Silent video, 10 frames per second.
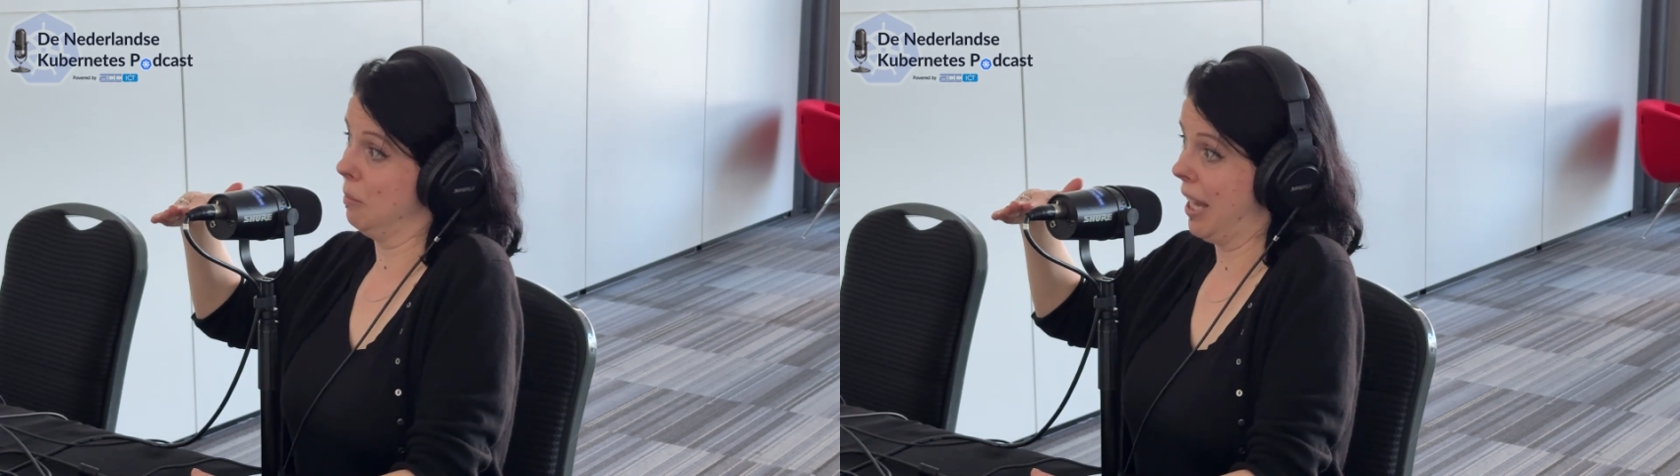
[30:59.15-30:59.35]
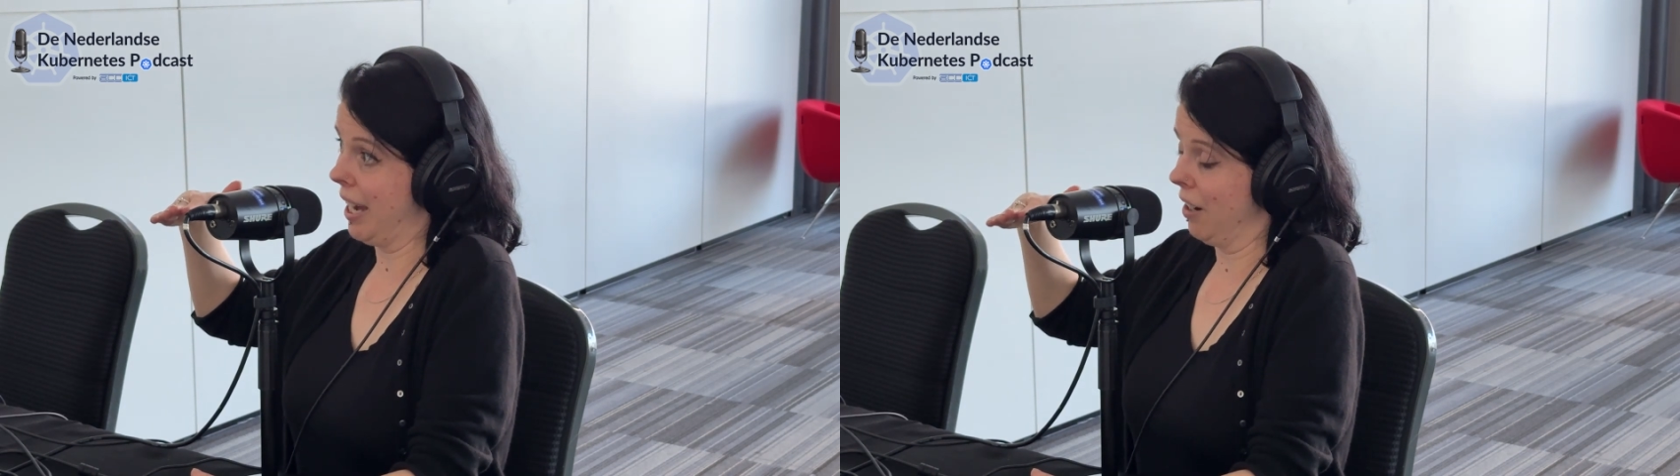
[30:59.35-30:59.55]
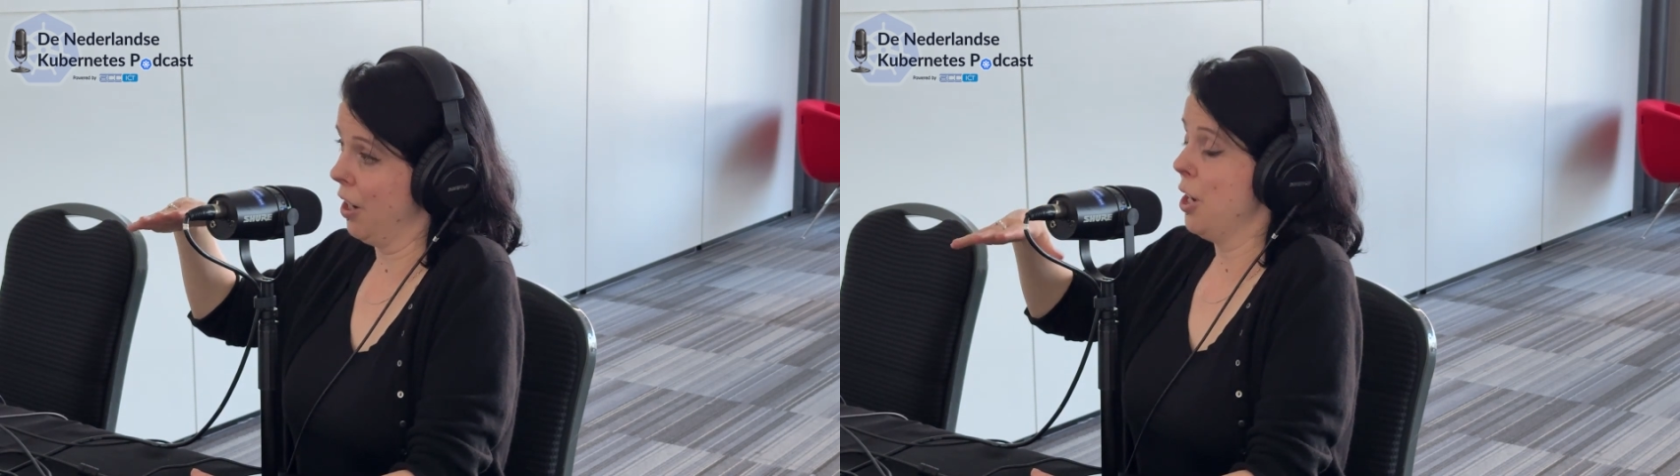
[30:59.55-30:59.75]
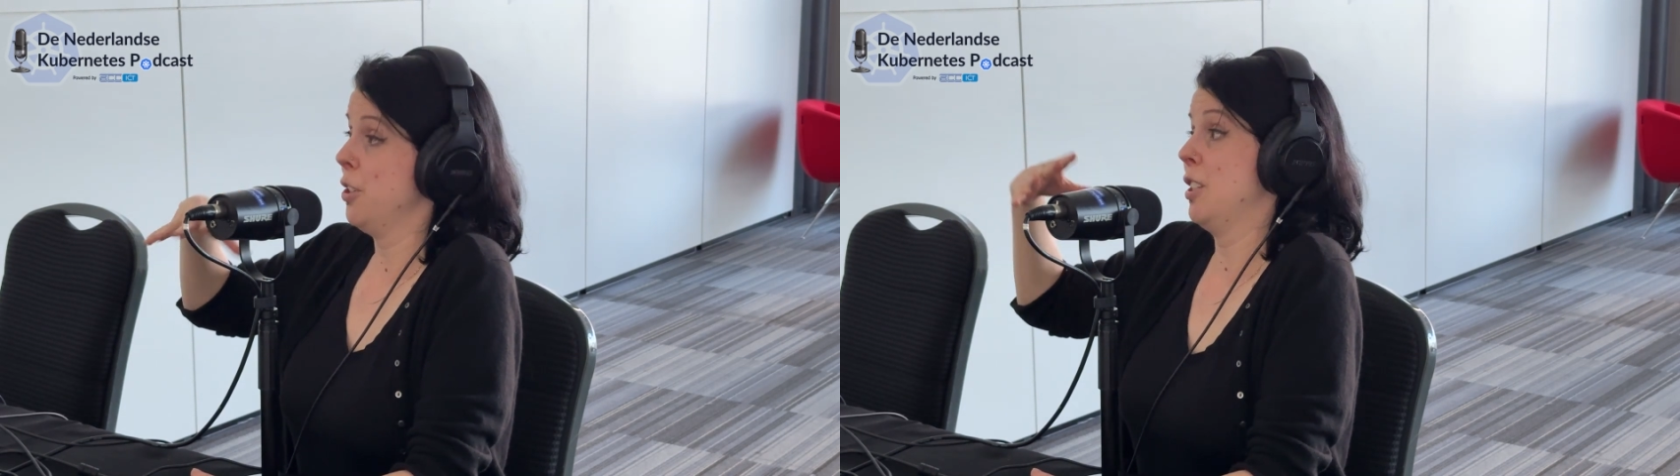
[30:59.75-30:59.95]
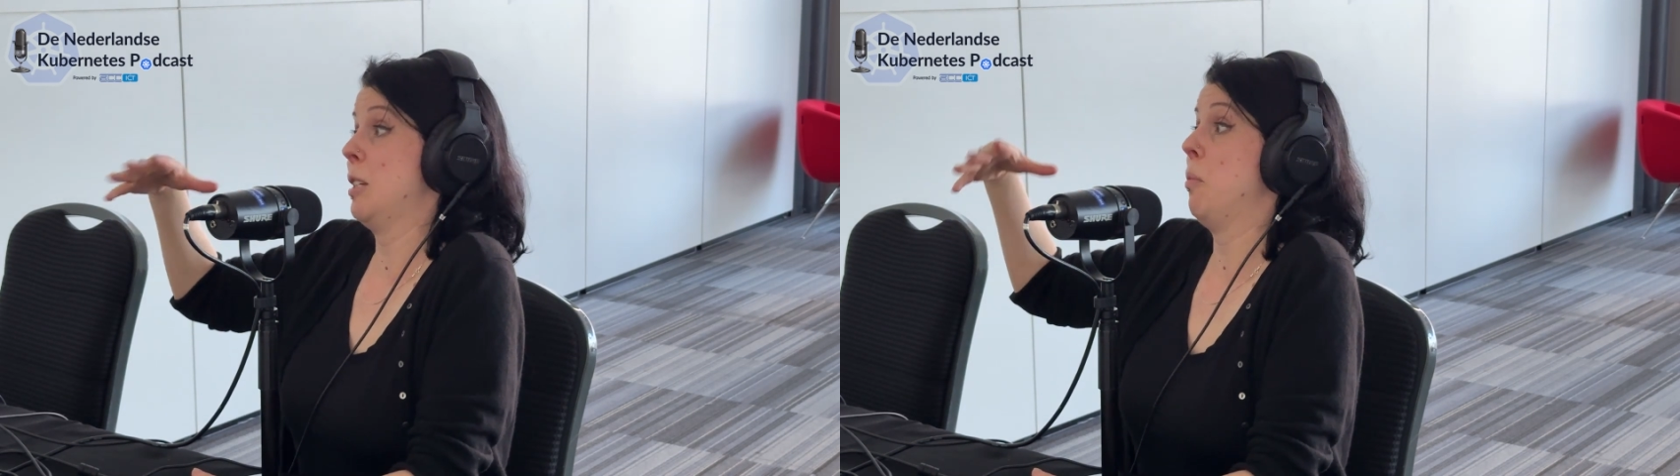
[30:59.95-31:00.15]
layer
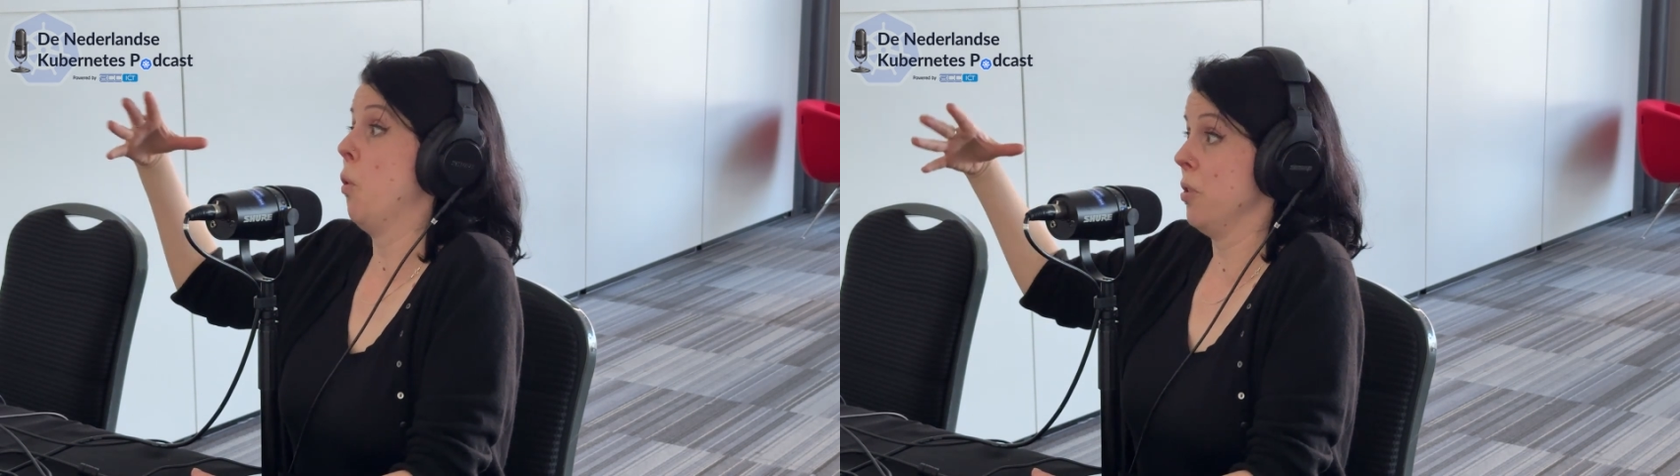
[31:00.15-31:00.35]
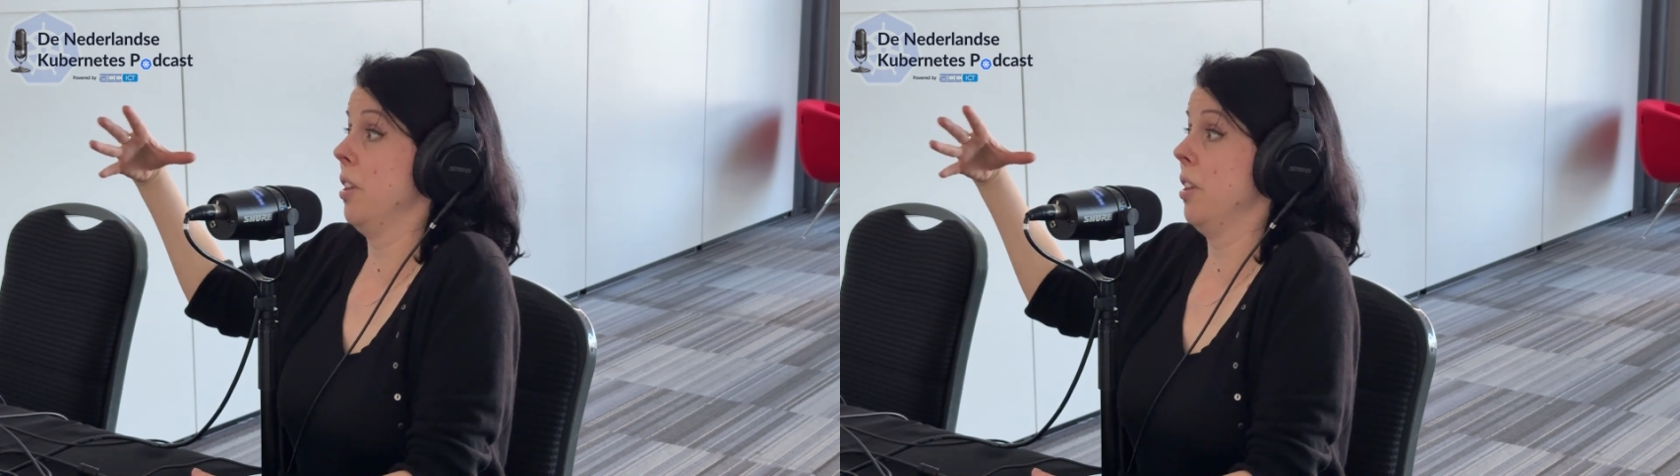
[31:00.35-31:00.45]
to support the